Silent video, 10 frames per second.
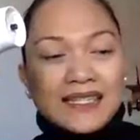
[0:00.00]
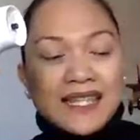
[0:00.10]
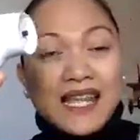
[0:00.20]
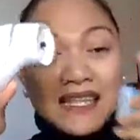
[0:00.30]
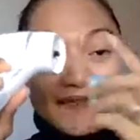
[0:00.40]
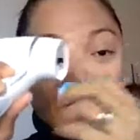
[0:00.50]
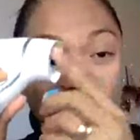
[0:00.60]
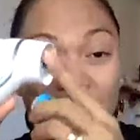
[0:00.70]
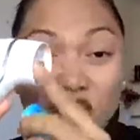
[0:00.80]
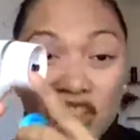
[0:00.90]
if
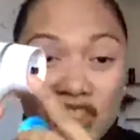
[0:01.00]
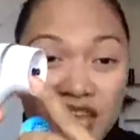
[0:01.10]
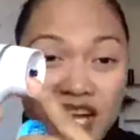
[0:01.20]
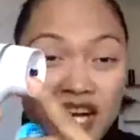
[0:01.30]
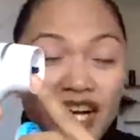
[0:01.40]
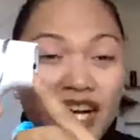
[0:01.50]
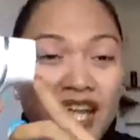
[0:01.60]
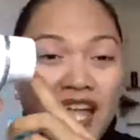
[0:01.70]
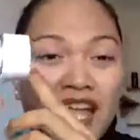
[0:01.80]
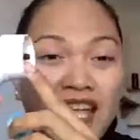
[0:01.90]
it's not there
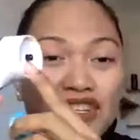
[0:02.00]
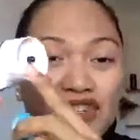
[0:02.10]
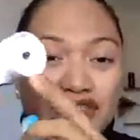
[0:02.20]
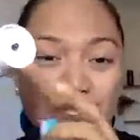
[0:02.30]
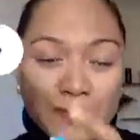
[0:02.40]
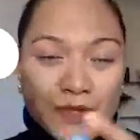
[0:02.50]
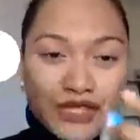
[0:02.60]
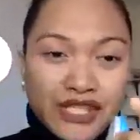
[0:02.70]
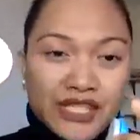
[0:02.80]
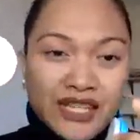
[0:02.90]
and you just
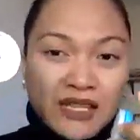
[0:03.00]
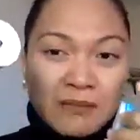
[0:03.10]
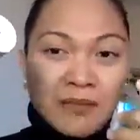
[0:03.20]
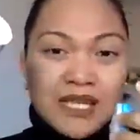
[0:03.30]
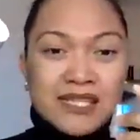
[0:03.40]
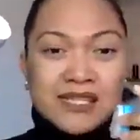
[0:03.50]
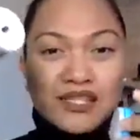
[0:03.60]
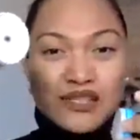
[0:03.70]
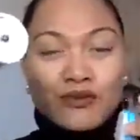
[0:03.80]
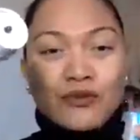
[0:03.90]
purchase it, please
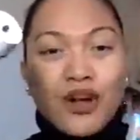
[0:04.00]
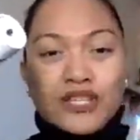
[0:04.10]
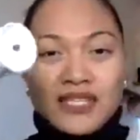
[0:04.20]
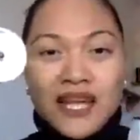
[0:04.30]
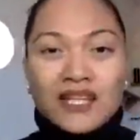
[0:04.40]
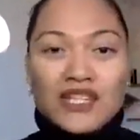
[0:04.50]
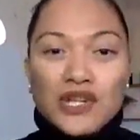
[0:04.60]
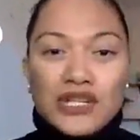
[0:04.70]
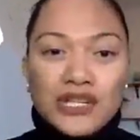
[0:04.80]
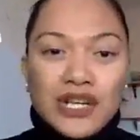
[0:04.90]
do contact
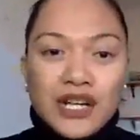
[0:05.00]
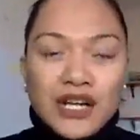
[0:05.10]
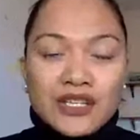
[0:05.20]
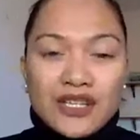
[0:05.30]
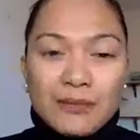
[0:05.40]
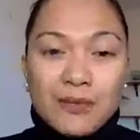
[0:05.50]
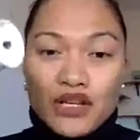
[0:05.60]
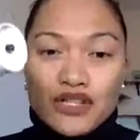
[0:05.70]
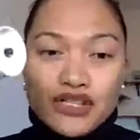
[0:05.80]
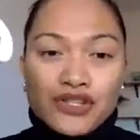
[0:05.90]
the
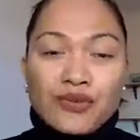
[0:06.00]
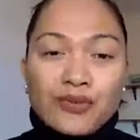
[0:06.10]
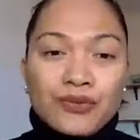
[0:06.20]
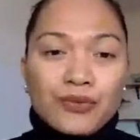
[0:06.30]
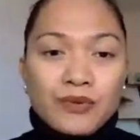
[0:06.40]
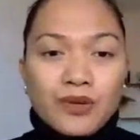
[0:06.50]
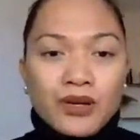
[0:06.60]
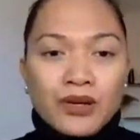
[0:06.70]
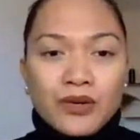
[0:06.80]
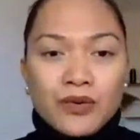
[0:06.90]
person
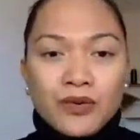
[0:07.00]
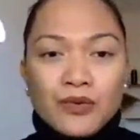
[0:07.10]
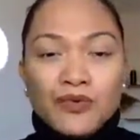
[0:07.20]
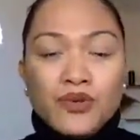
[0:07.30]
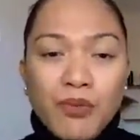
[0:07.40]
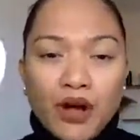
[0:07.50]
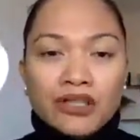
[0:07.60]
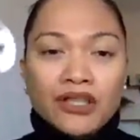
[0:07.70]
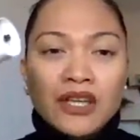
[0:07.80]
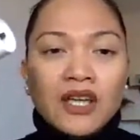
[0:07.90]
whom you
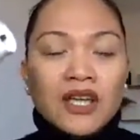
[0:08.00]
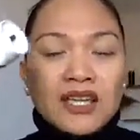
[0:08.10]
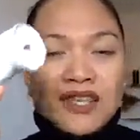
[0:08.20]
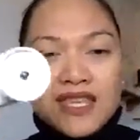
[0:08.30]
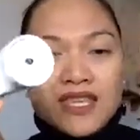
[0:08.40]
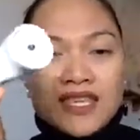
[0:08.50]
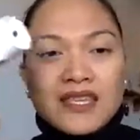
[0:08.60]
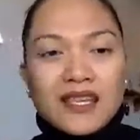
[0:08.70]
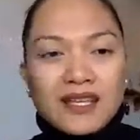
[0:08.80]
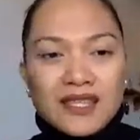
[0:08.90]
bought the
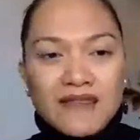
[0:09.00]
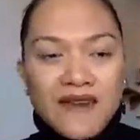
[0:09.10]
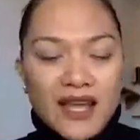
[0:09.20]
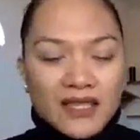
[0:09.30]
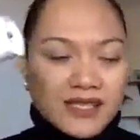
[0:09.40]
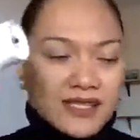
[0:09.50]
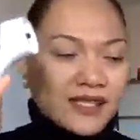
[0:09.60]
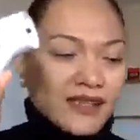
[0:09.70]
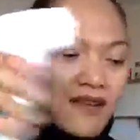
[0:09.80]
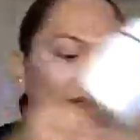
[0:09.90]
device.
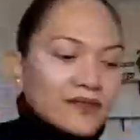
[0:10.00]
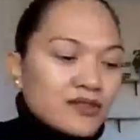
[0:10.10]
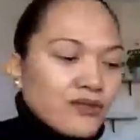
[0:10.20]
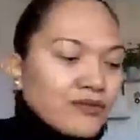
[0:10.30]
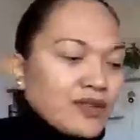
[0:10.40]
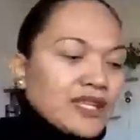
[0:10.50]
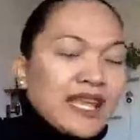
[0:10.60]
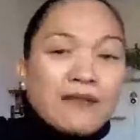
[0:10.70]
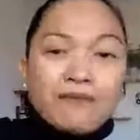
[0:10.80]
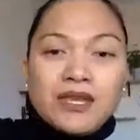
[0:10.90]
Yeah, so it
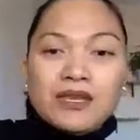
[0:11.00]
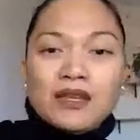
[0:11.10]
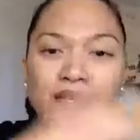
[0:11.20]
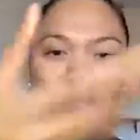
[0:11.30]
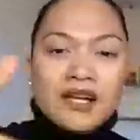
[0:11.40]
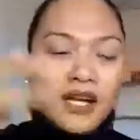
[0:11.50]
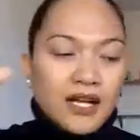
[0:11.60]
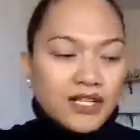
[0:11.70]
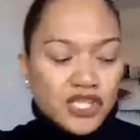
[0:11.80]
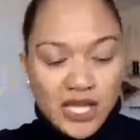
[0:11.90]
can be
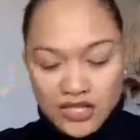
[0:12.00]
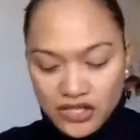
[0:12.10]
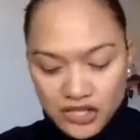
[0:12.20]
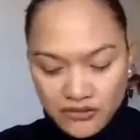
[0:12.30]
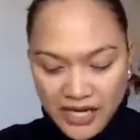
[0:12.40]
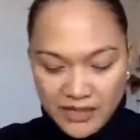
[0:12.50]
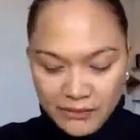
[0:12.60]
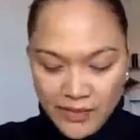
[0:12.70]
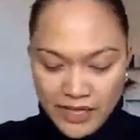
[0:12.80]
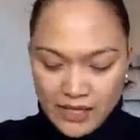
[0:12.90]
changed right
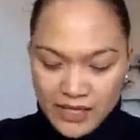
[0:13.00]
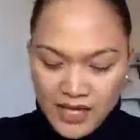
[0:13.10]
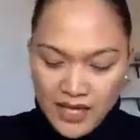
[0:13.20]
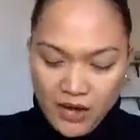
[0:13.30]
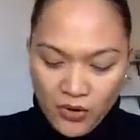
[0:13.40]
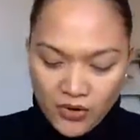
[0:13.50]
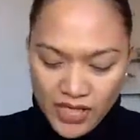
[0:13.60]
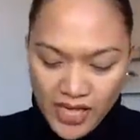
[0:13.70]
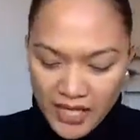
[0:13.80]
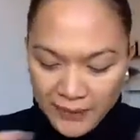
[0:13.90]
away.
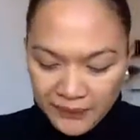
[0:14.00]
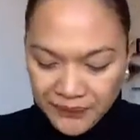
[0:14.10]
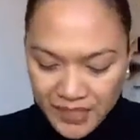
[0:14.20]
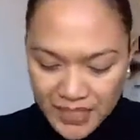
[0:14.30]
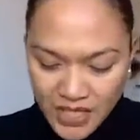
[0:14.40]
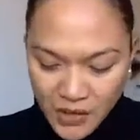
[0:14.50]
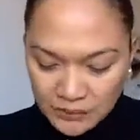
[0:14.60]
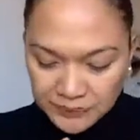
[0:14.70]
Okay, so